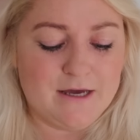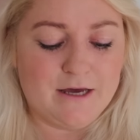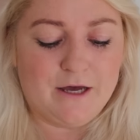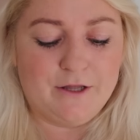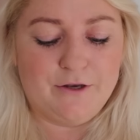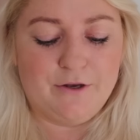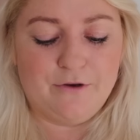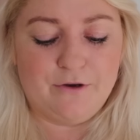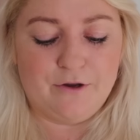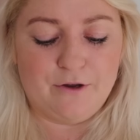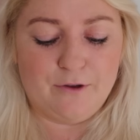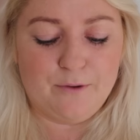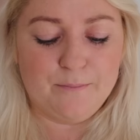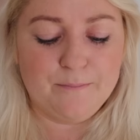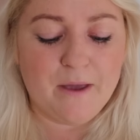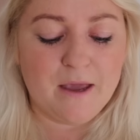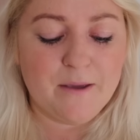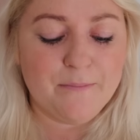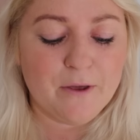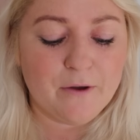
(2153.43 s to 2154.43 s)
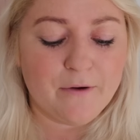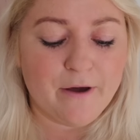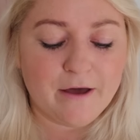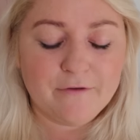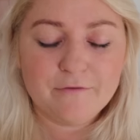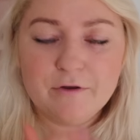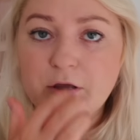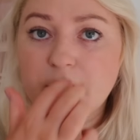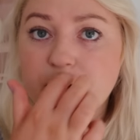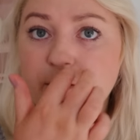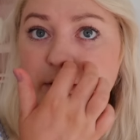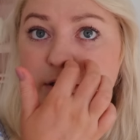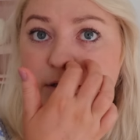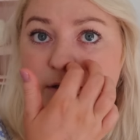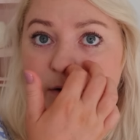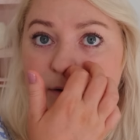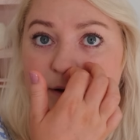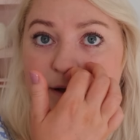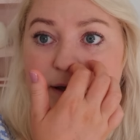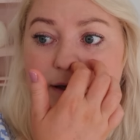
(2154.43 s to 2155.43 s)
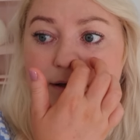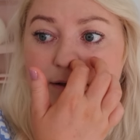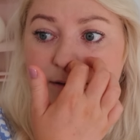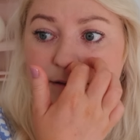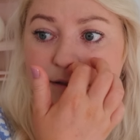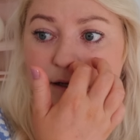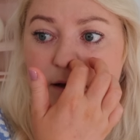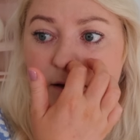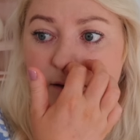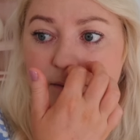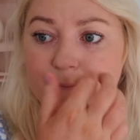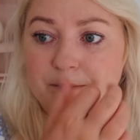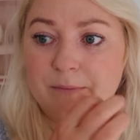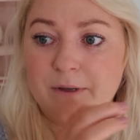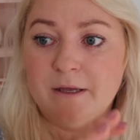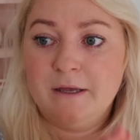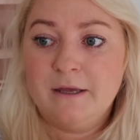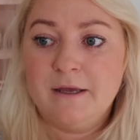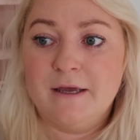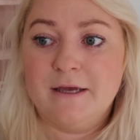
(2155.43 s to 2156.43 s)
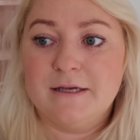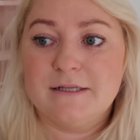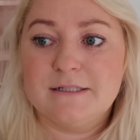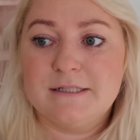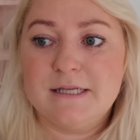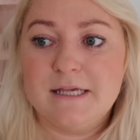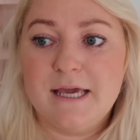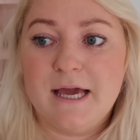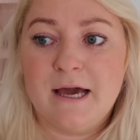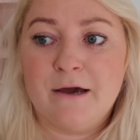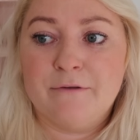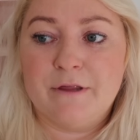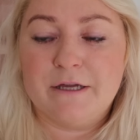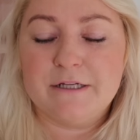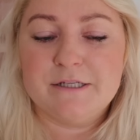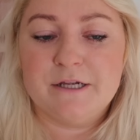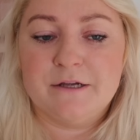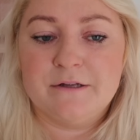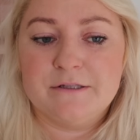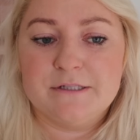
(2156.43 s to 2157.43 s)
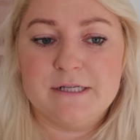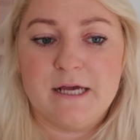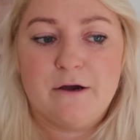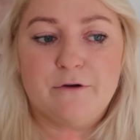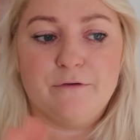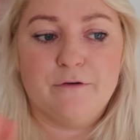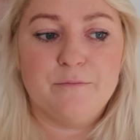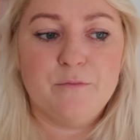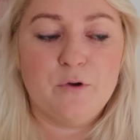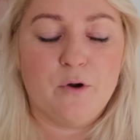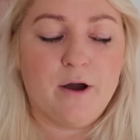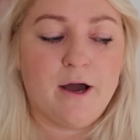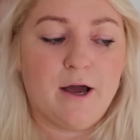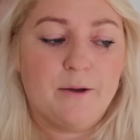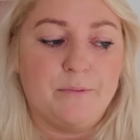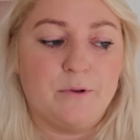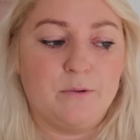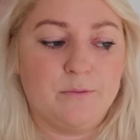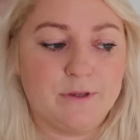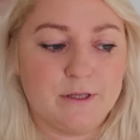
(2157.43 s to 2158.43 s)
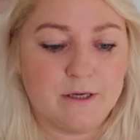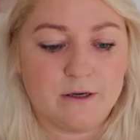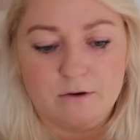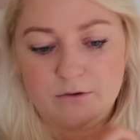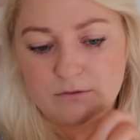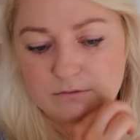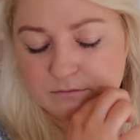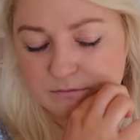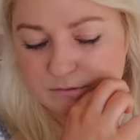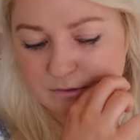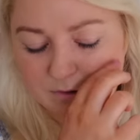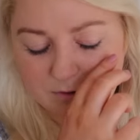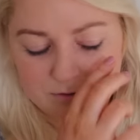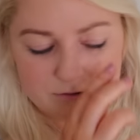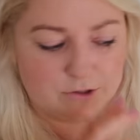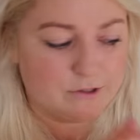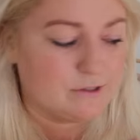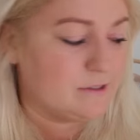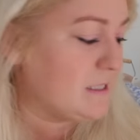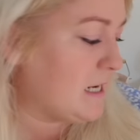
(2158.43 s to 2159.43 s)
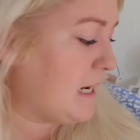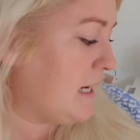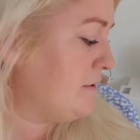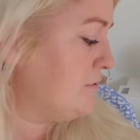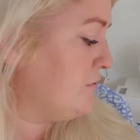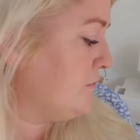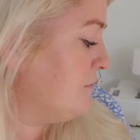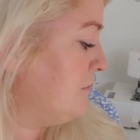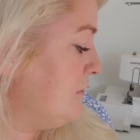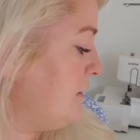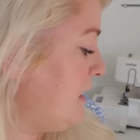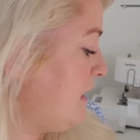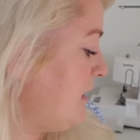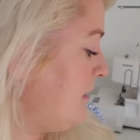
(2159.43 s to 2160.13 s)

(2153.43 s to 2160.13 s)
I don't know. Maybe I'll have a go at dyeing some, see how that turns out. If I'm not happy with it, I'll just add on